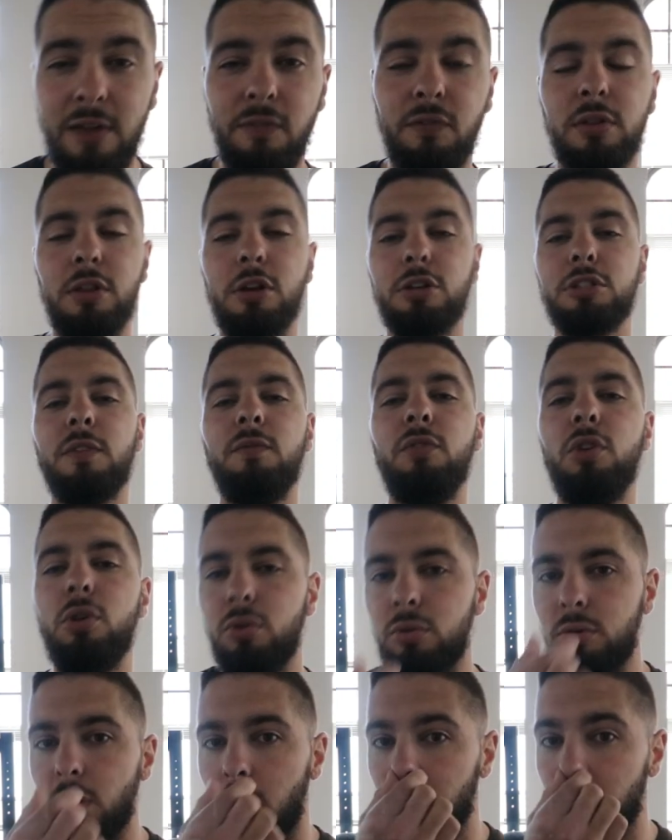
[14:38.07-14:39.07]
For those of you
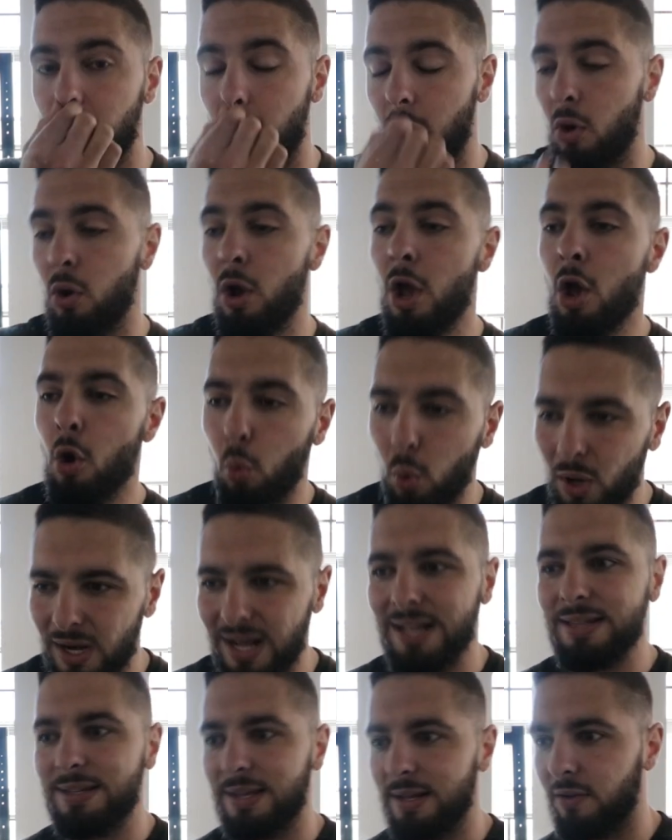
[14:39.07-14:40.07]
who don't know what
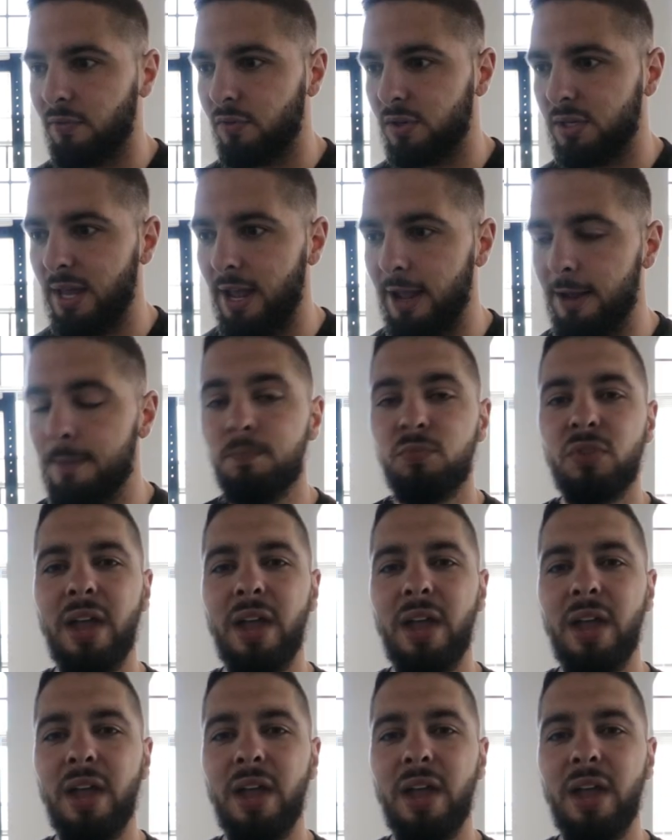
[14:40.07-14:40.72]
I did every day,